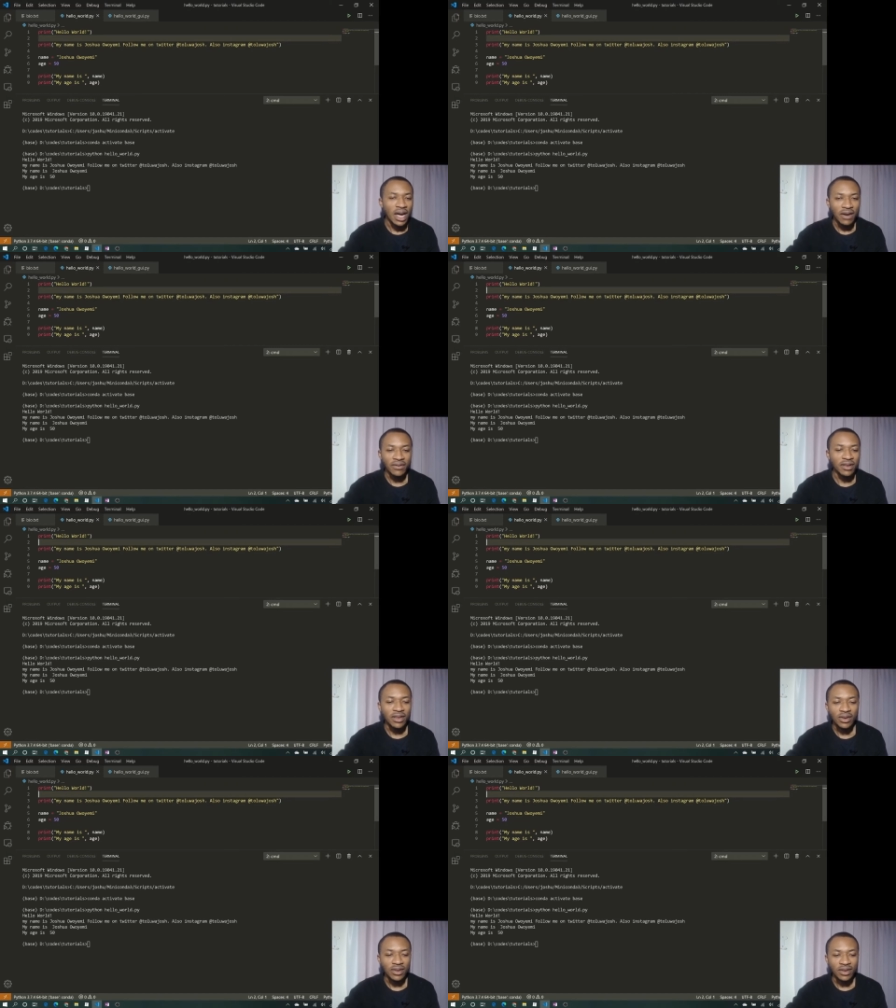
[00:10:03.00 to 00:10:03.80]
after
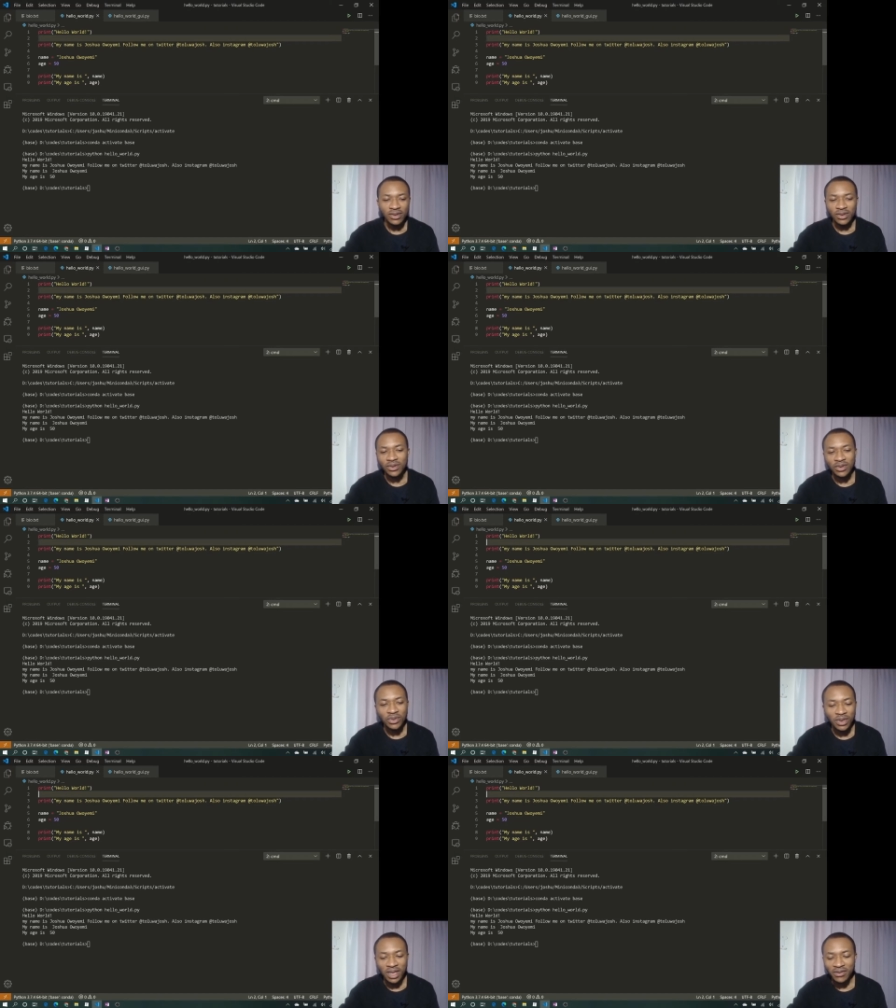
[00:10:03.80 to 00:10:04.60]
the other. So
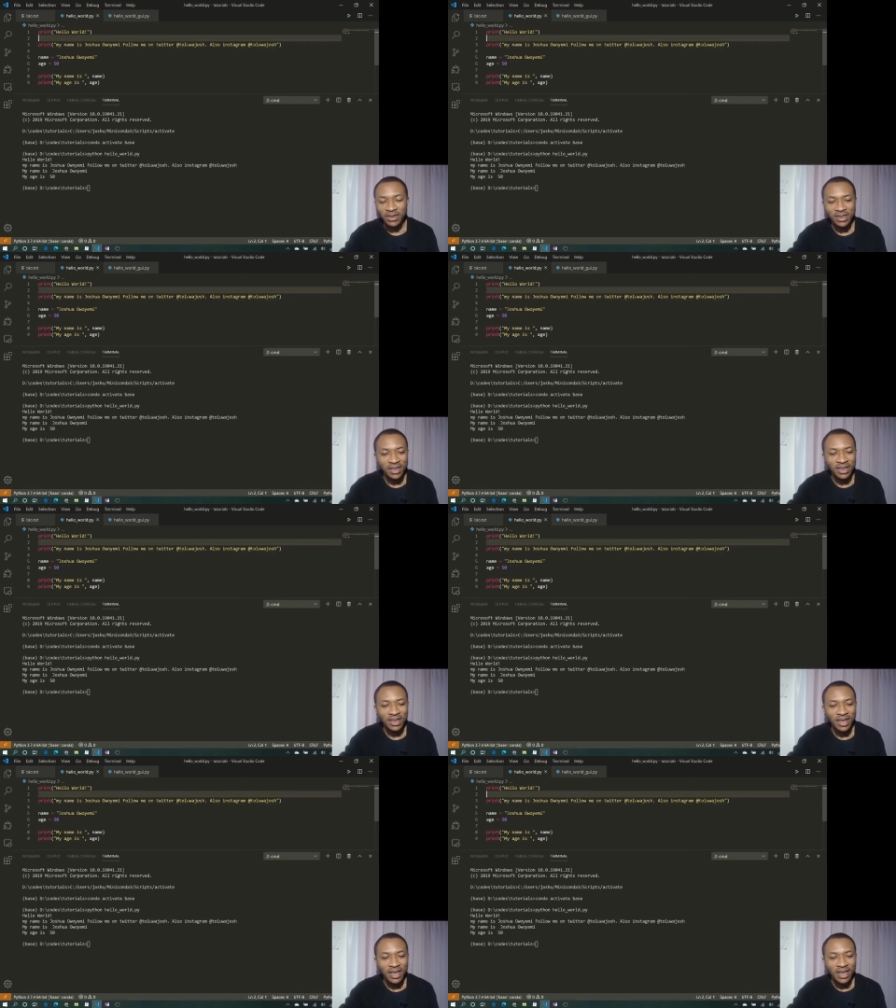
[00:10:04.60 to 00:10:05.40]
you will never
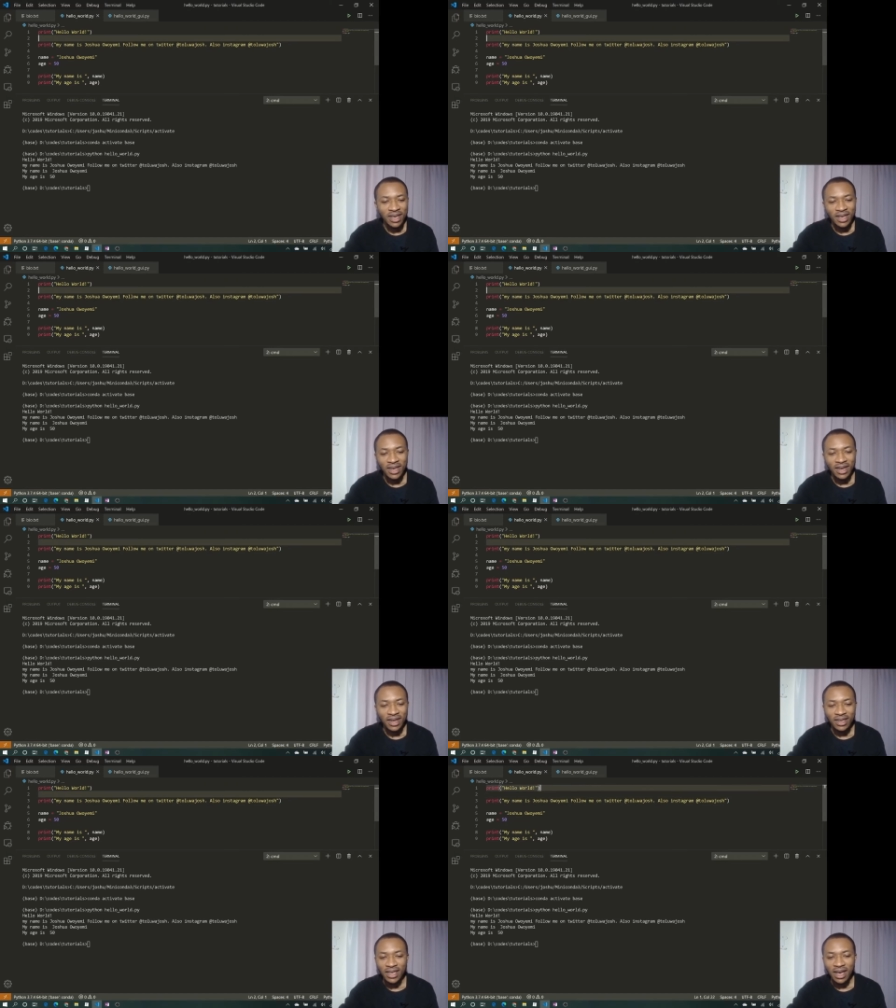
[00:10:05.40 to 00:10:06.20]
see
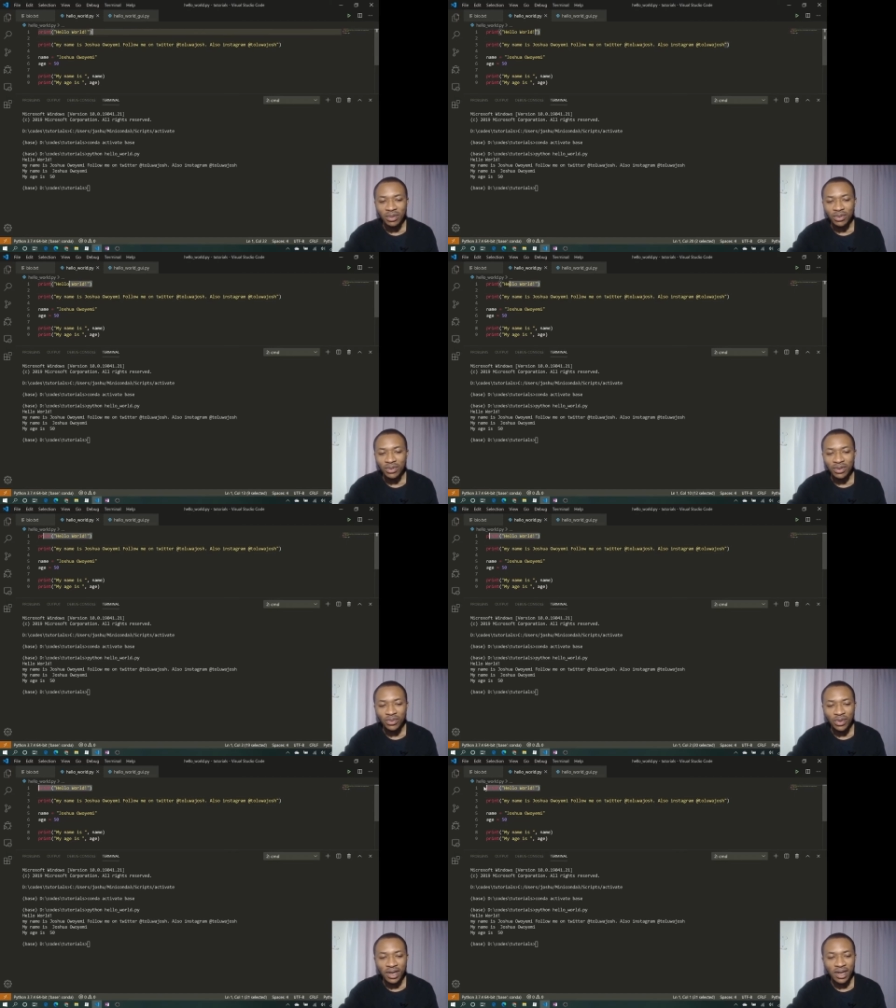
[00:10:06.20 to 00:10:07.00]
the output
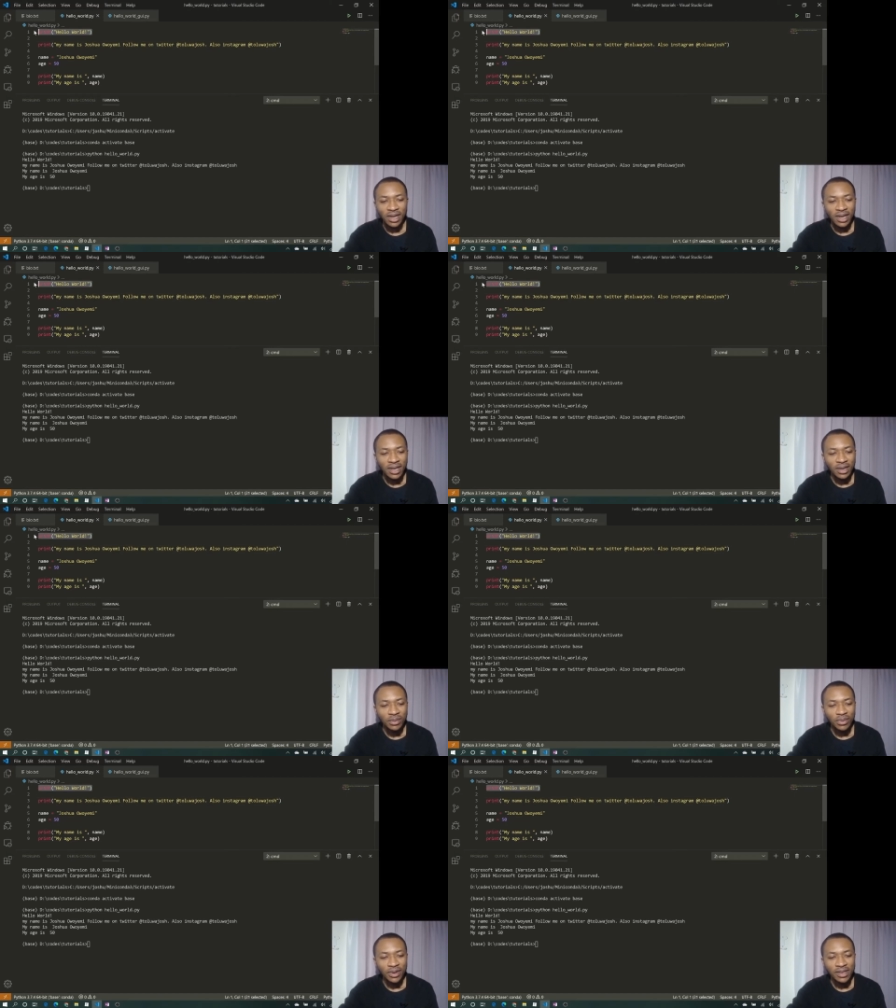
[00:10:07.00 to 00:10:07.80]
where
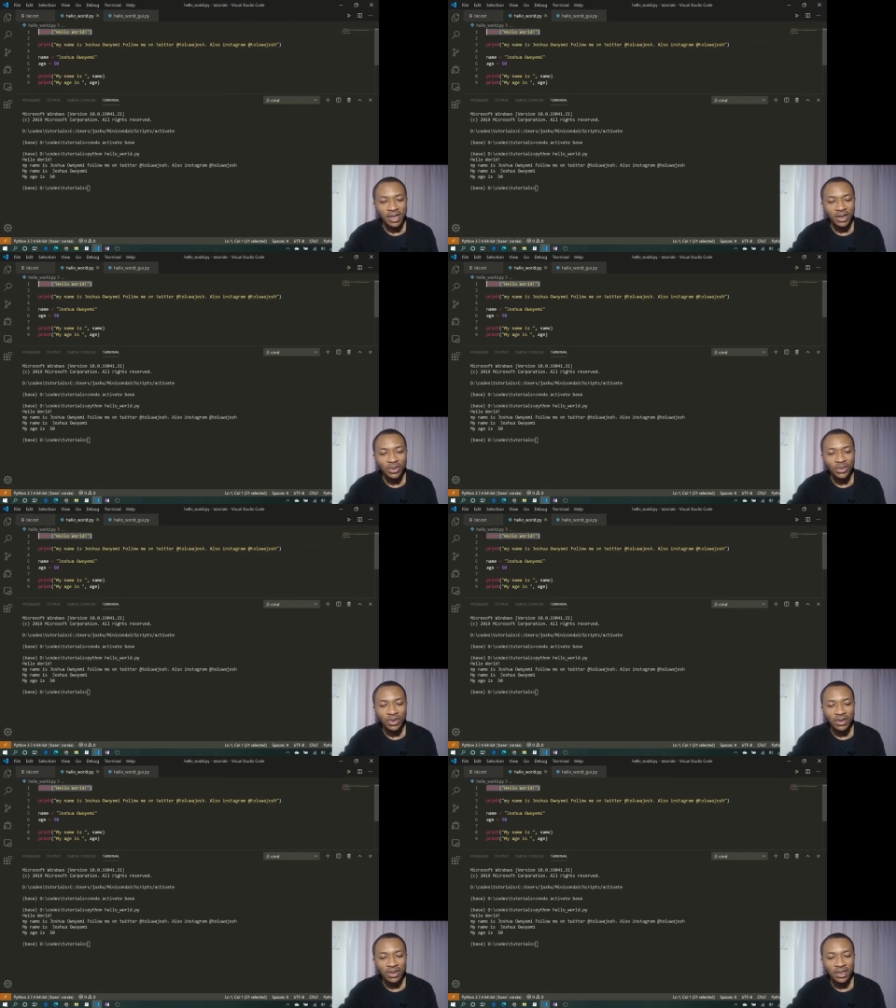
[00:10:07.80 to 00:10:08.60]
print hello
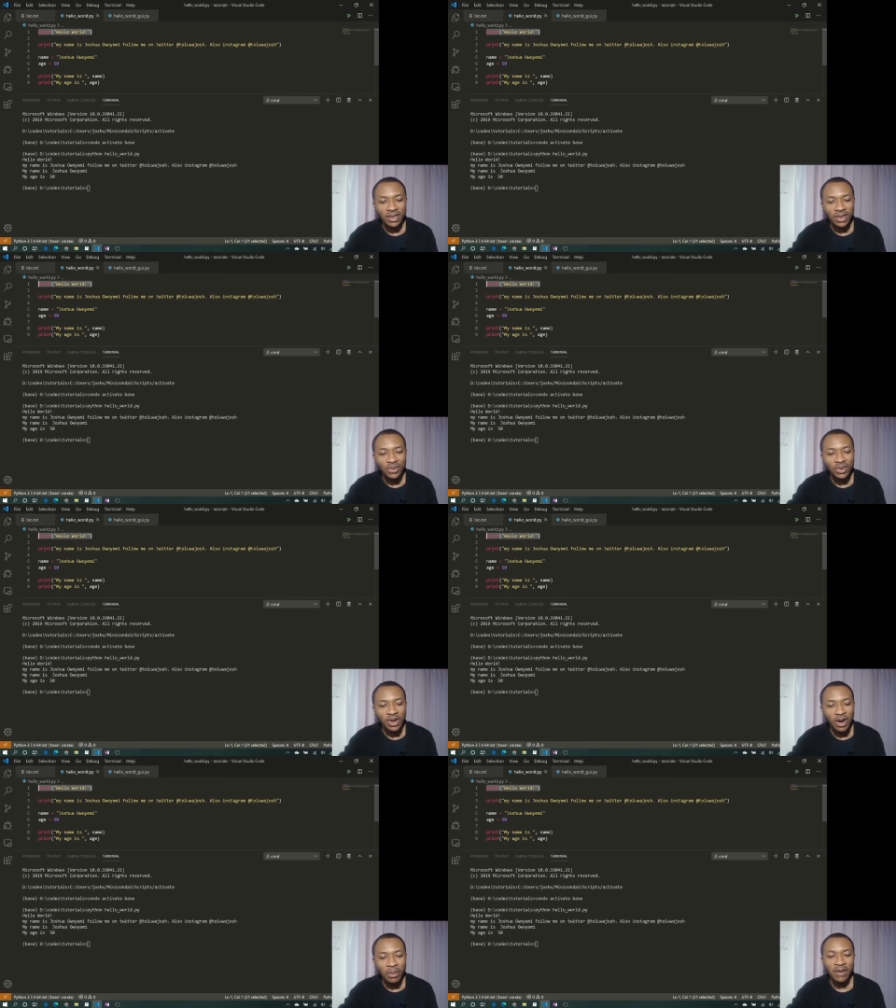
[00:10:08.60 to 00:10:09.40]
world will
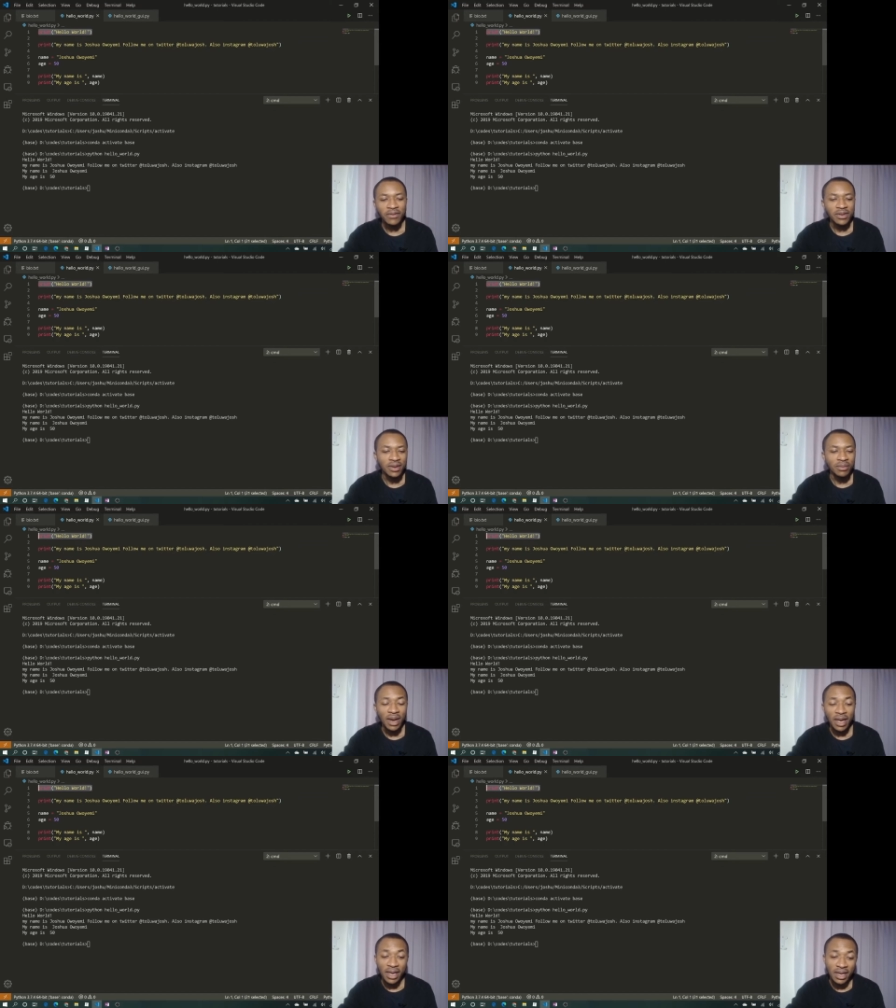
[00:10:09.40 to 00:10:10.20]
come after
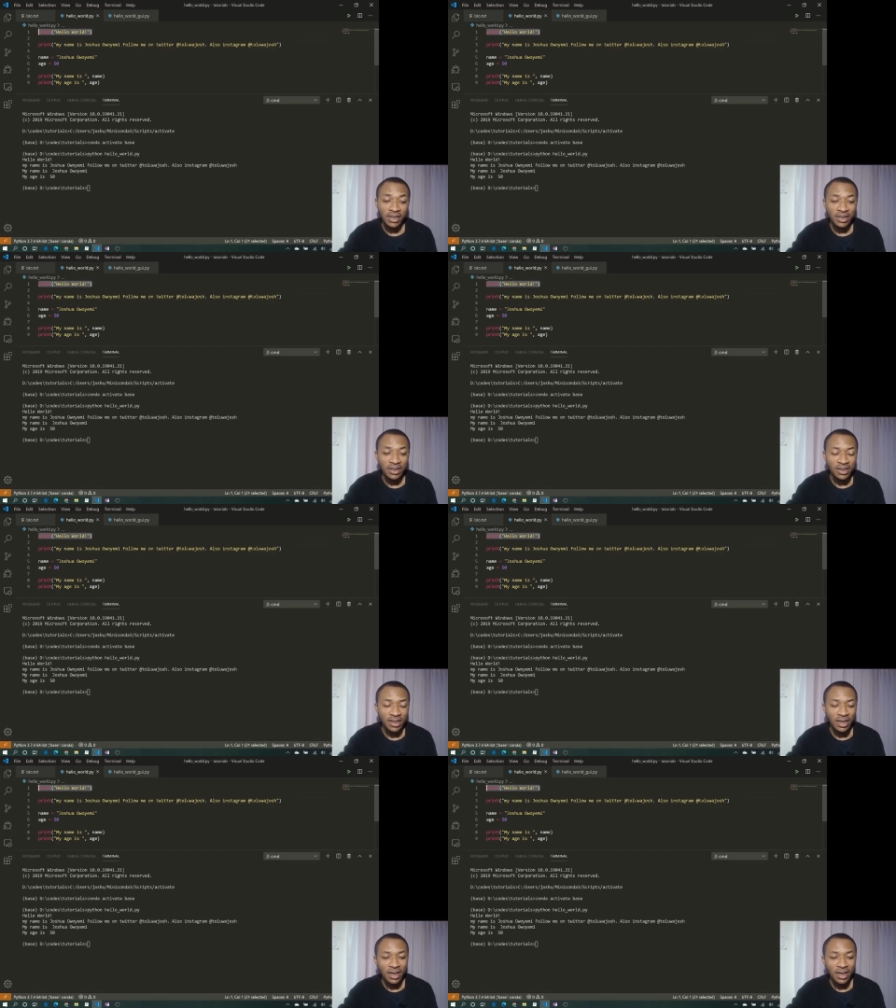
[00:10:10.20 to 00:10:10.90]
my ages,